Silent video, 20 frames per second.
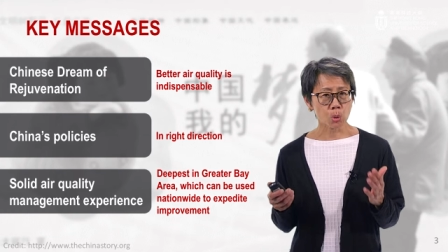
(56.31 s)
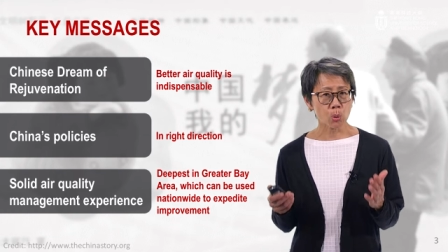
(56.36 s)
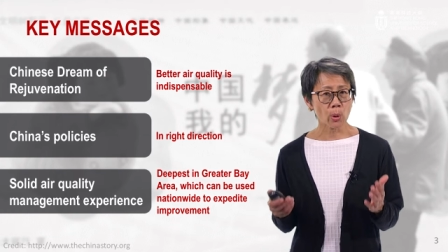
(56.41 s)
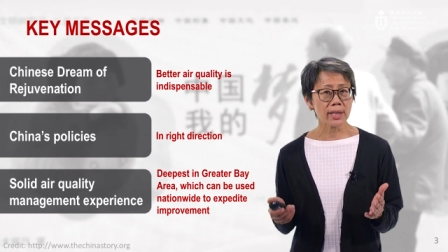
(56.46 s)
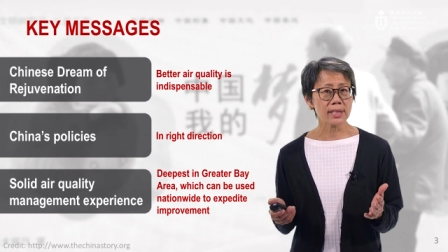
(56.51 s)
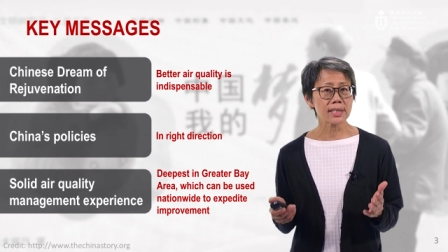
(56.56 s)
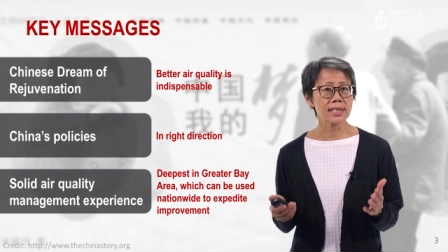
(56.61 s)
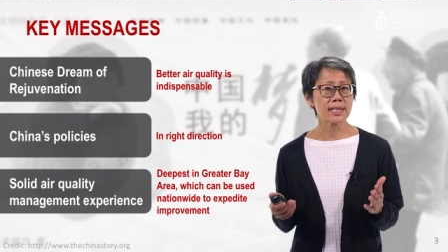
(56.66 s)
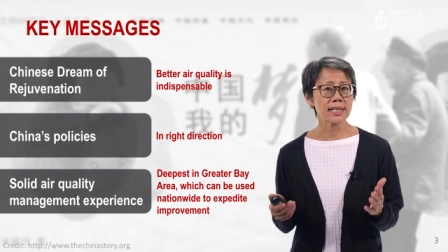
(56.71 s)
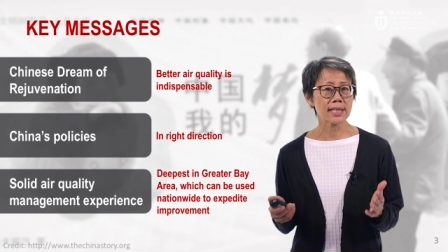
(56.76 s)

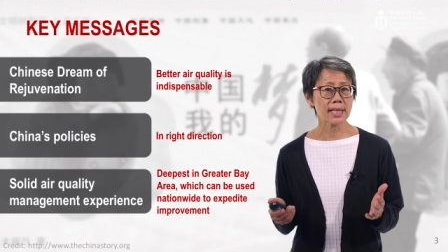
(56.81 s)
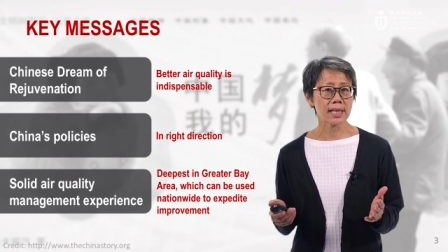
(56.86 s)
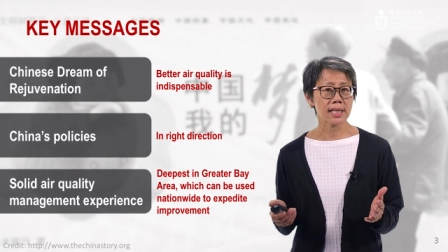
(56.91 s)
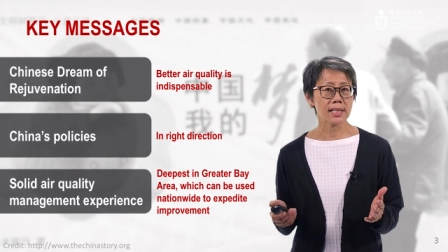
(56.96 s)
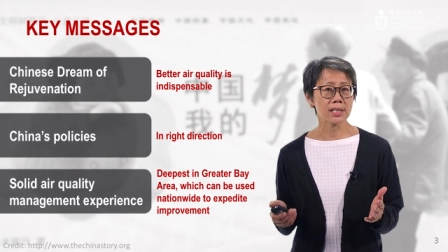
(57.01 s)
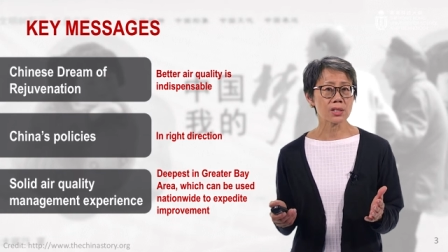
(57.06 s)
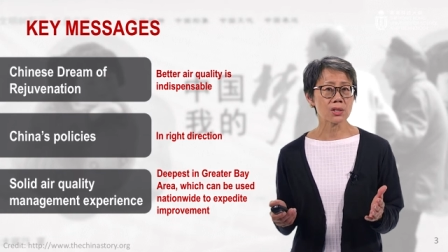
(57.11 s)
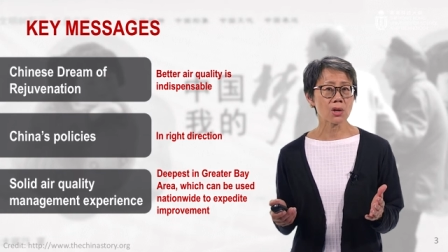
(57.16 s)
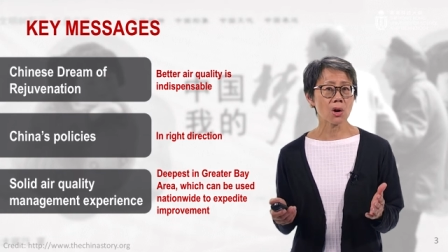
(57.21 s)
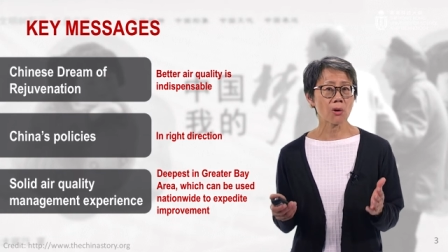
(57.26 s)
twenty
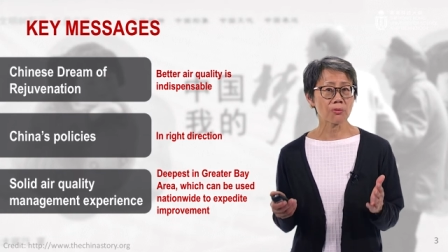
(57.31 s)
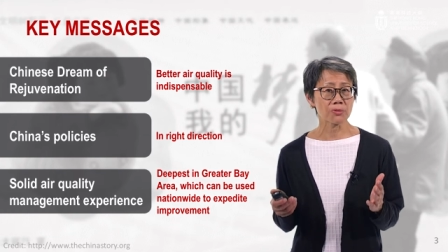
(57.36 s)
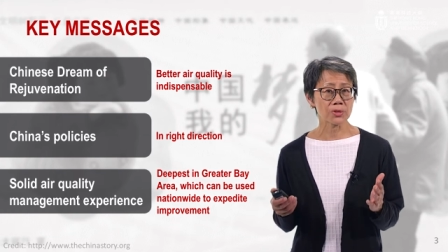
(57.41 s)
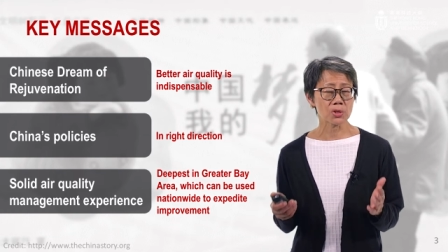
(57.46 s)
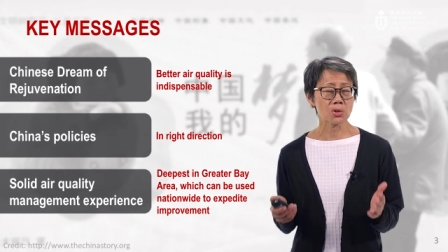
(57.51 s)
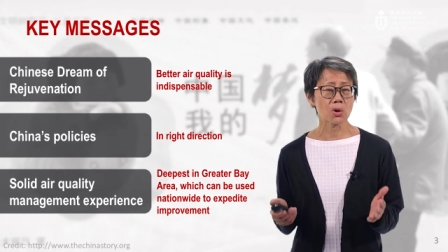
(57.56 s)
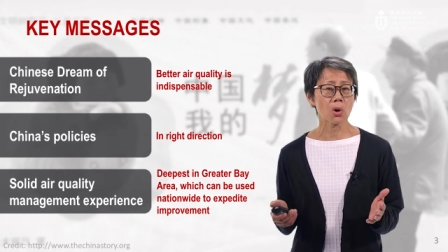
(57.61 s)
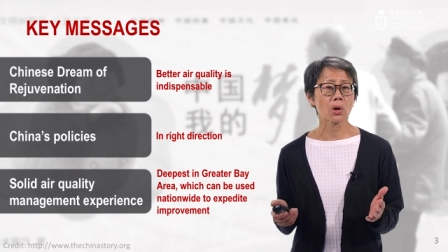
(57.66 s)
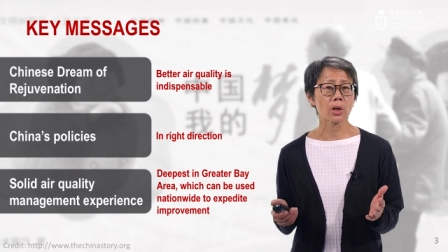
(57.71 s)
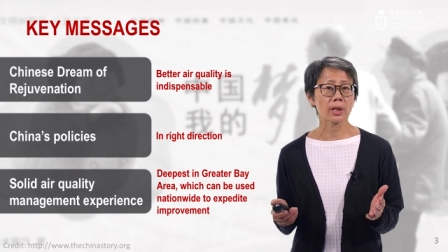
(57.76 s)
years of
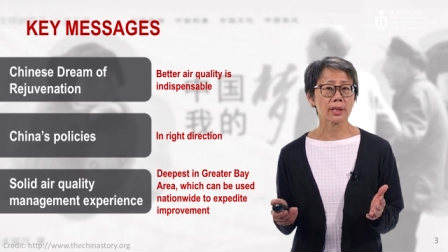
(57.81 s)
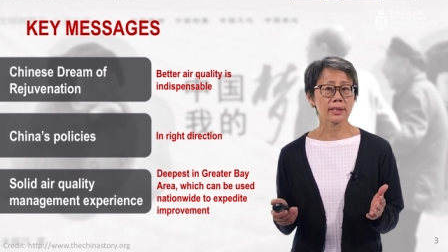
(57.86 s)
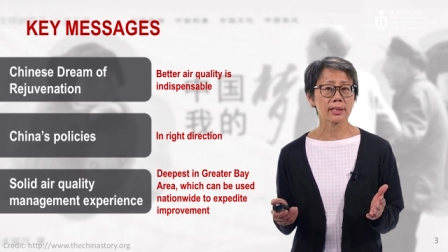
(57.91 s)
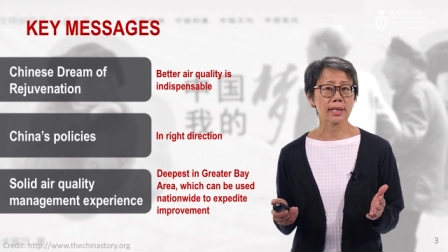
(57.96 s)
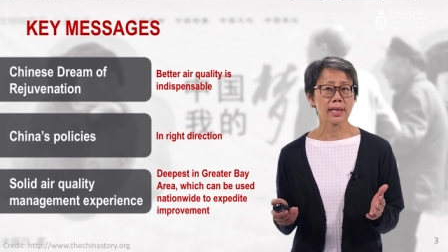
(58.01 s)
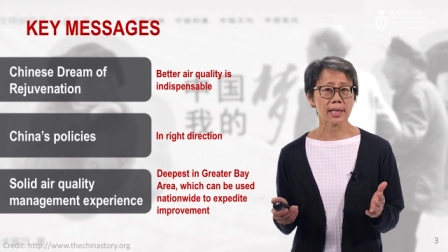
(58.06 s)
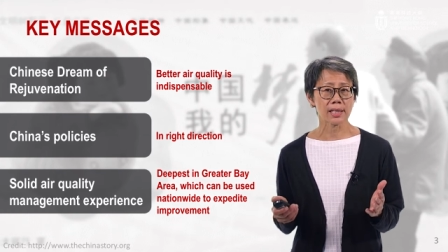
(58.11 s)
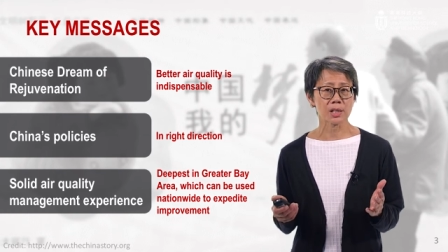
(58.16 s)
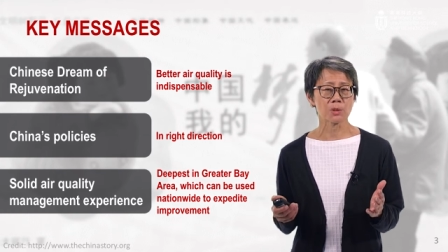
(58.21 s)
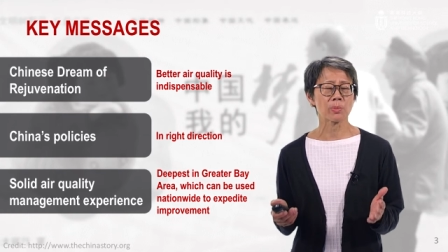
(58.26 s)

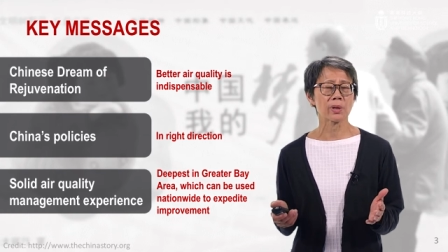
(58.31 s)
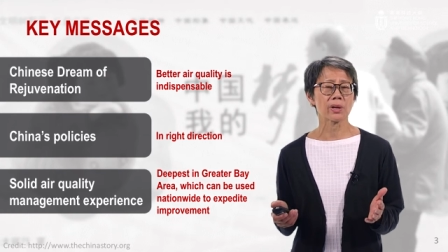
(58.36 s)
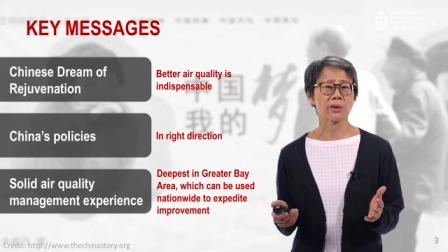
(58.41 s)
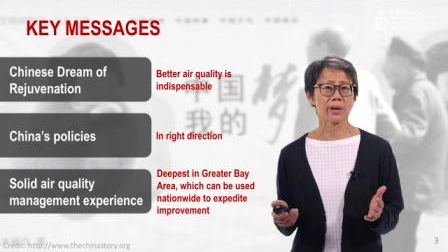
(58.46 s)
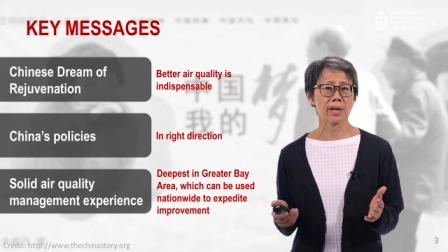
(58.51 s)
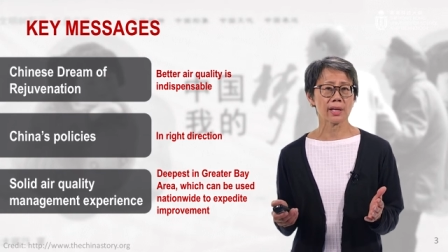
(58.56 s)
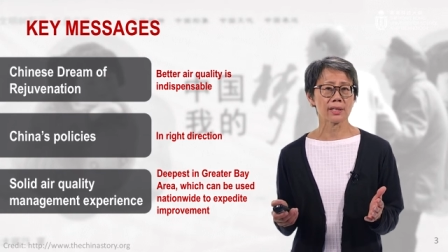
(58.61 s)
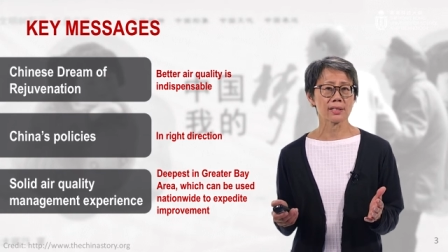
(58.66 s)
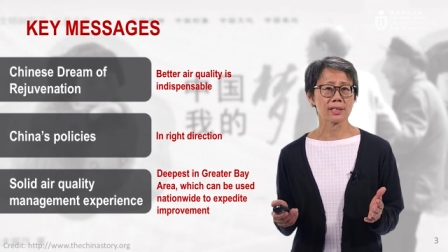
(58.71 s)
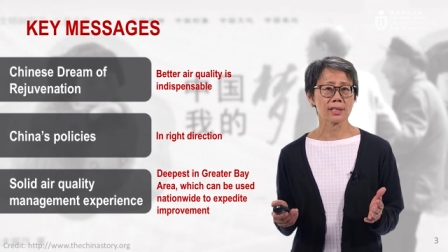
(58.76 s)
solid
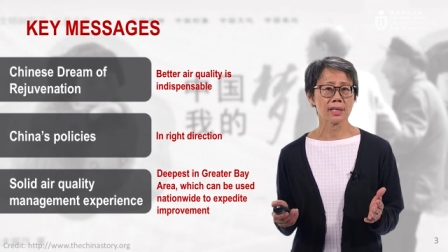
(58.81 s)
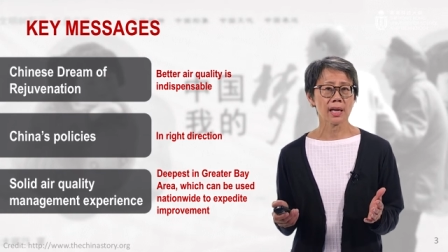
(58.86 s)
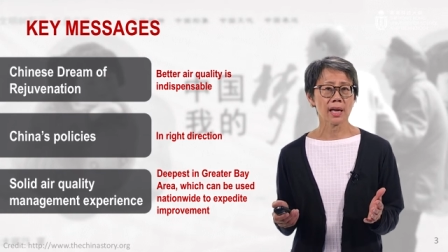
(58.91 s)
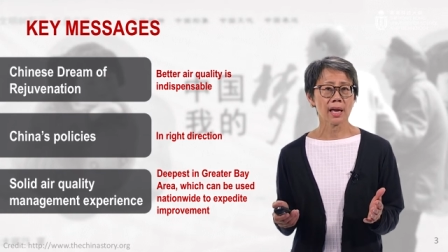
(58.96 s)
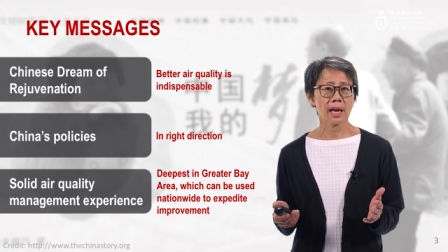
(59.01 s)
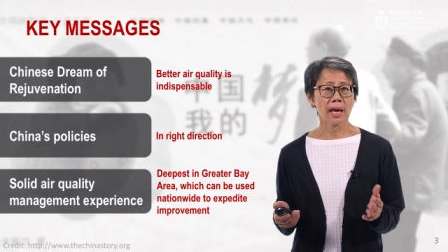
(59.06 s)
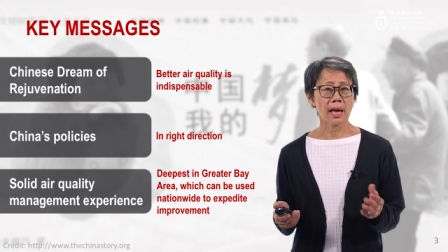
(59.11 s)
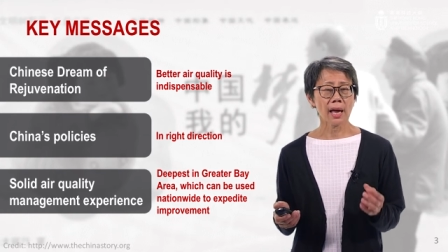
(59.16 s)
experience.